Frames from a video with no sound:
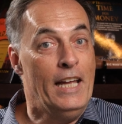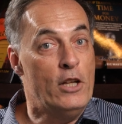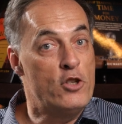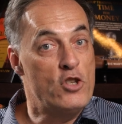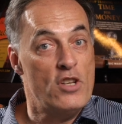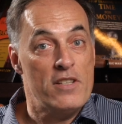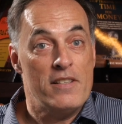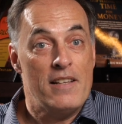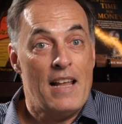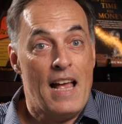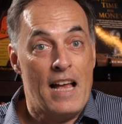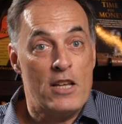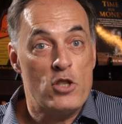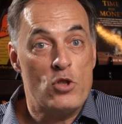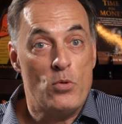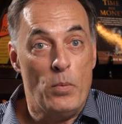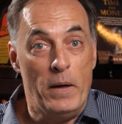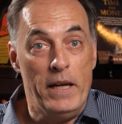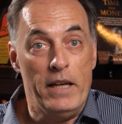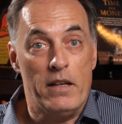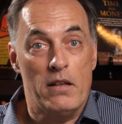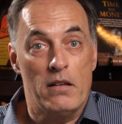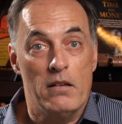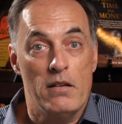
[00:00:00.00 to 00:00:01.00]
And just last
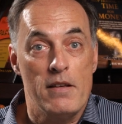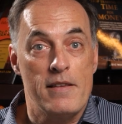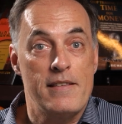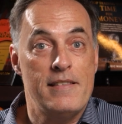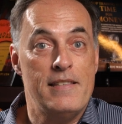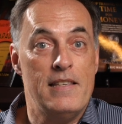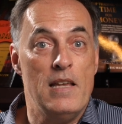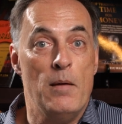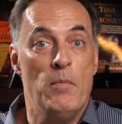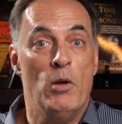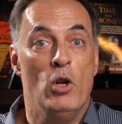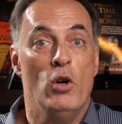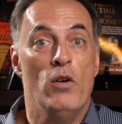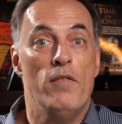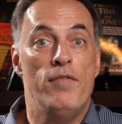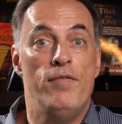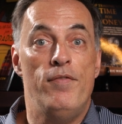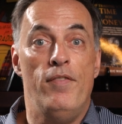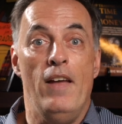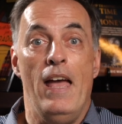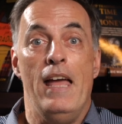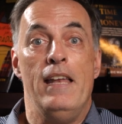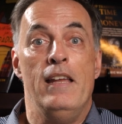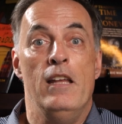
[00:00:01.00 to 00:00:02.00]
week, a similar
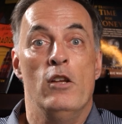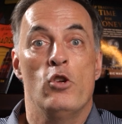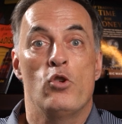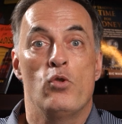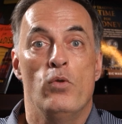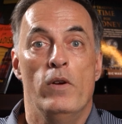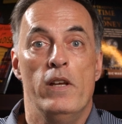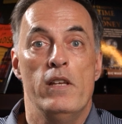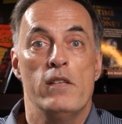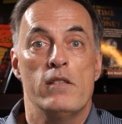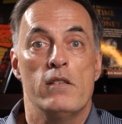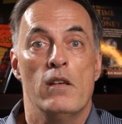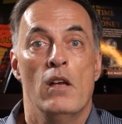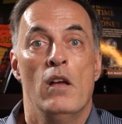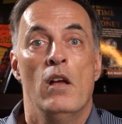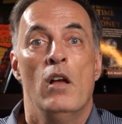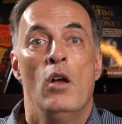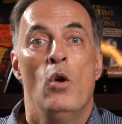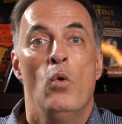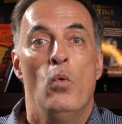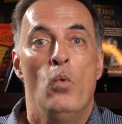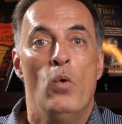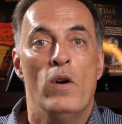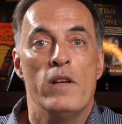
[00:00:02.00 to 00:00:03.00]
Fed increase
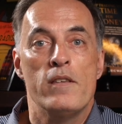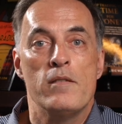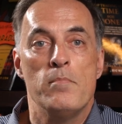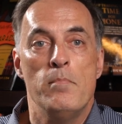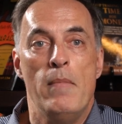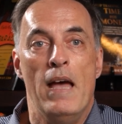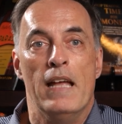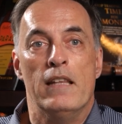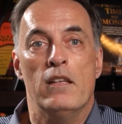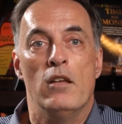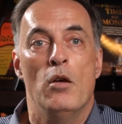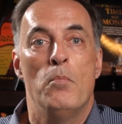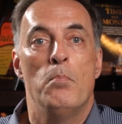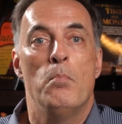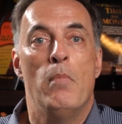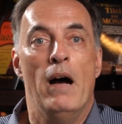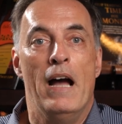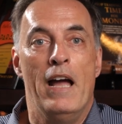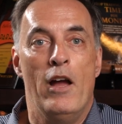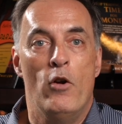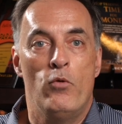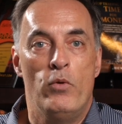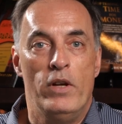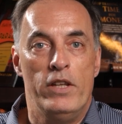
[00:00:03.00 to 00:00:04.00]
was met
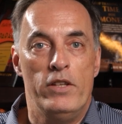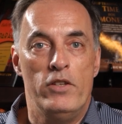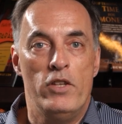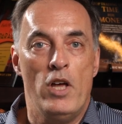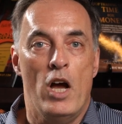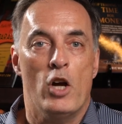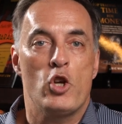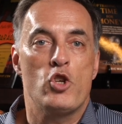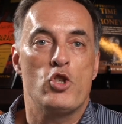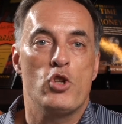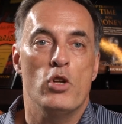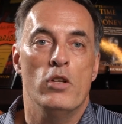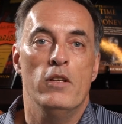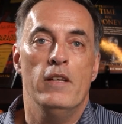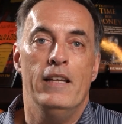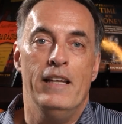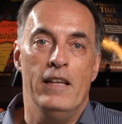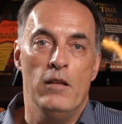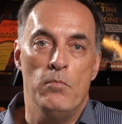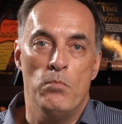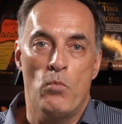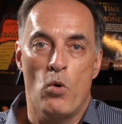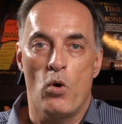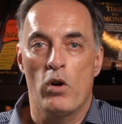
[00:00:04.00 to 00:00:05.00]
by a reduction
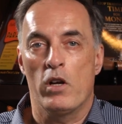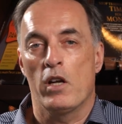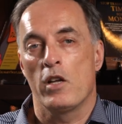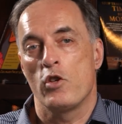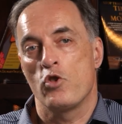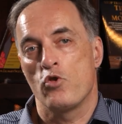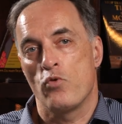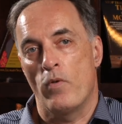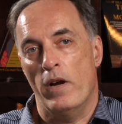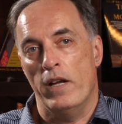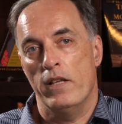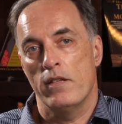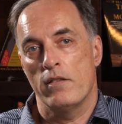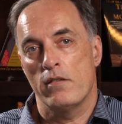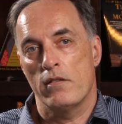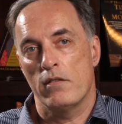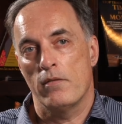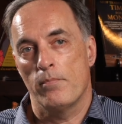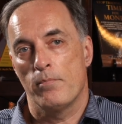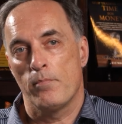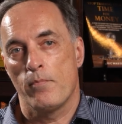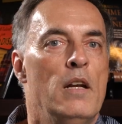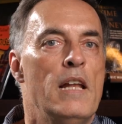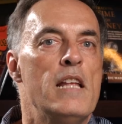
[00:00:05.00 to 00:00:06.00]
in mortgage
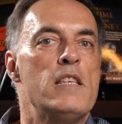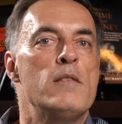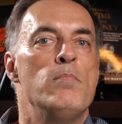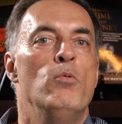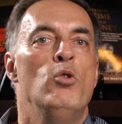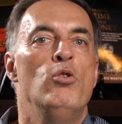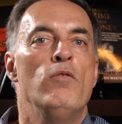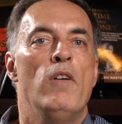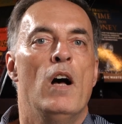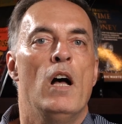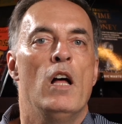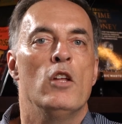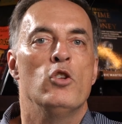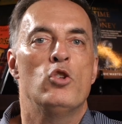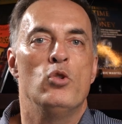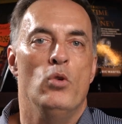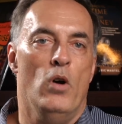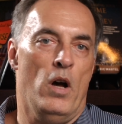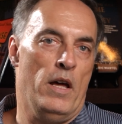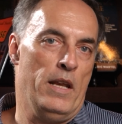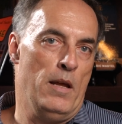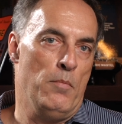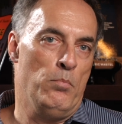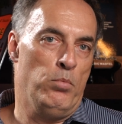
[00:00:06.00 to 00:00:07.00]
rates. Let's move on
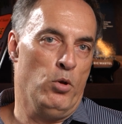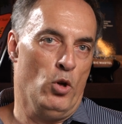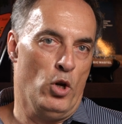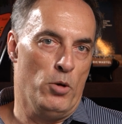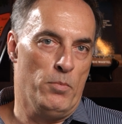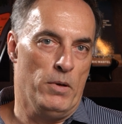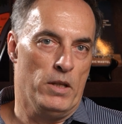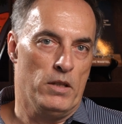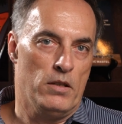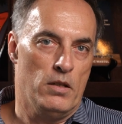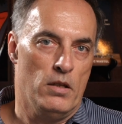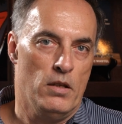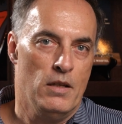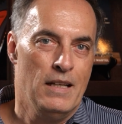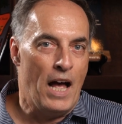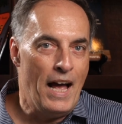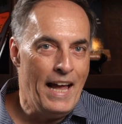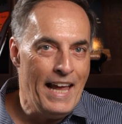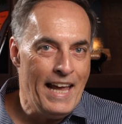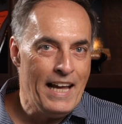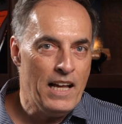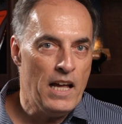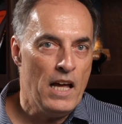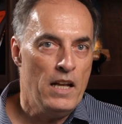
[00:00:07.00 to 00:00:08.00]
to unemployment. Now,
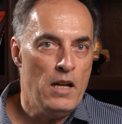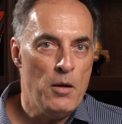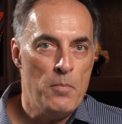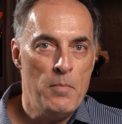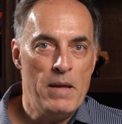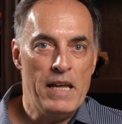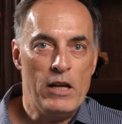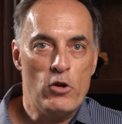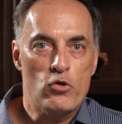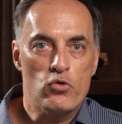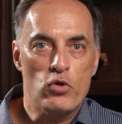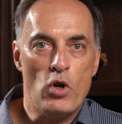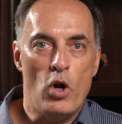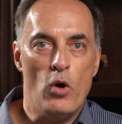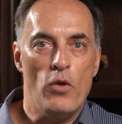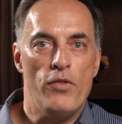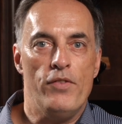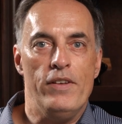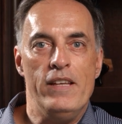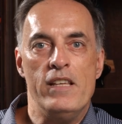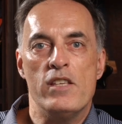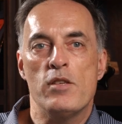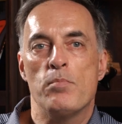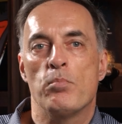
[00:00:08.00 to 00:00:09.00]
economic
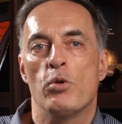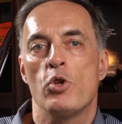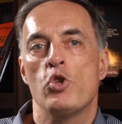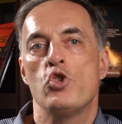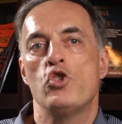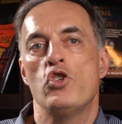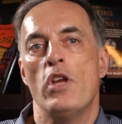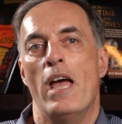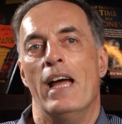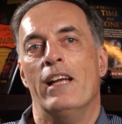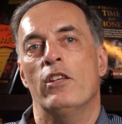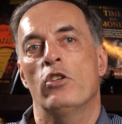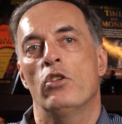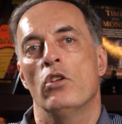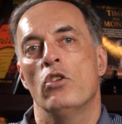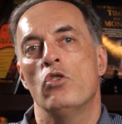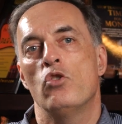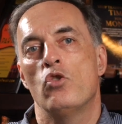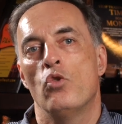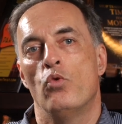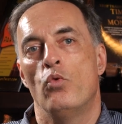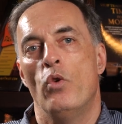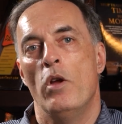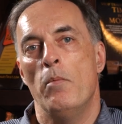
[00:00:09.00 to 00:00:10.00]
growth is
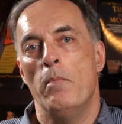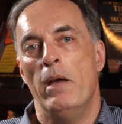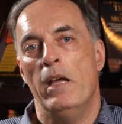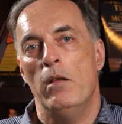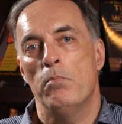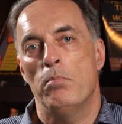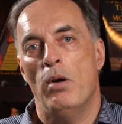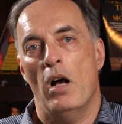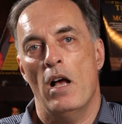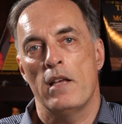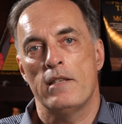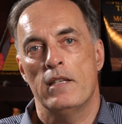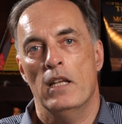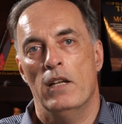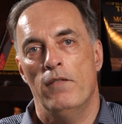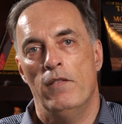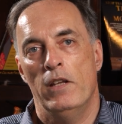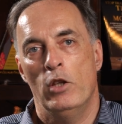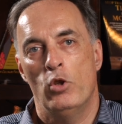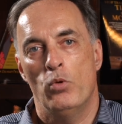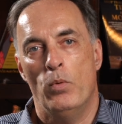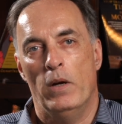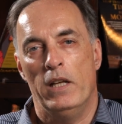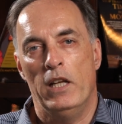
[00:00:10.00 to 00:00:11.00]
projected to remain
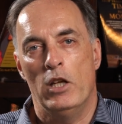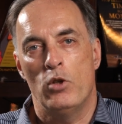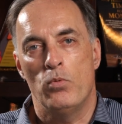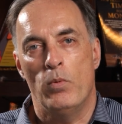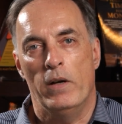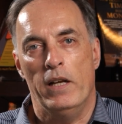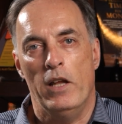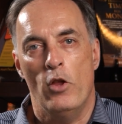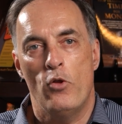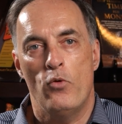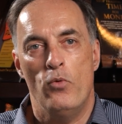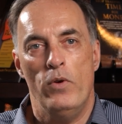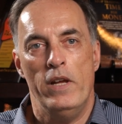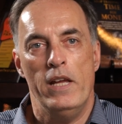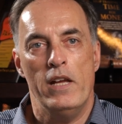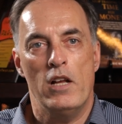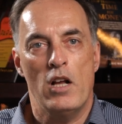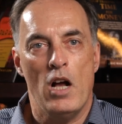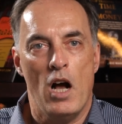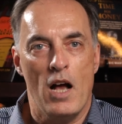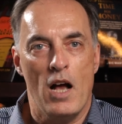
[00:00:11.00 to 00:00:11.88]
positive in 2023,